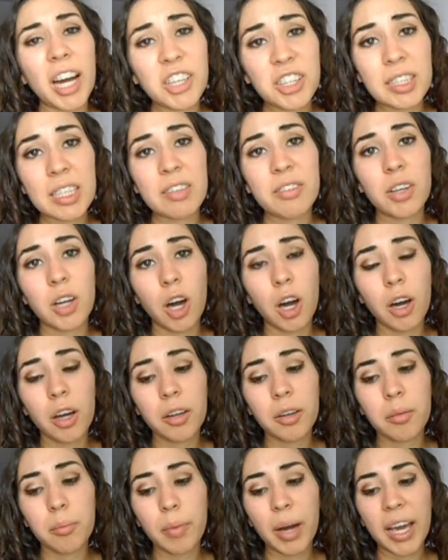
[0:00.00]
just leave it
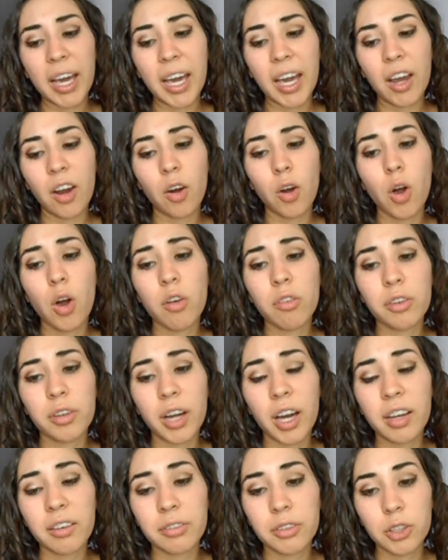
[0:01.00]
on my hair
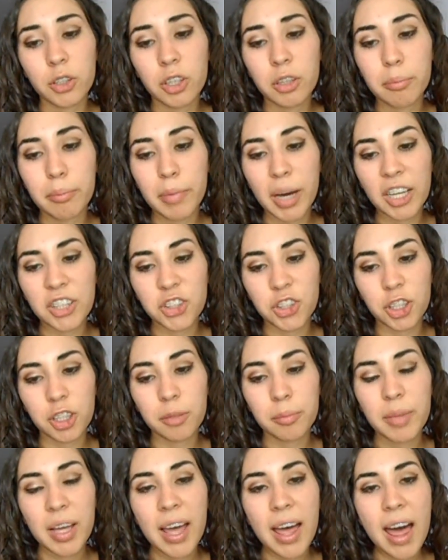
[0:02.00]
overnight for good measure.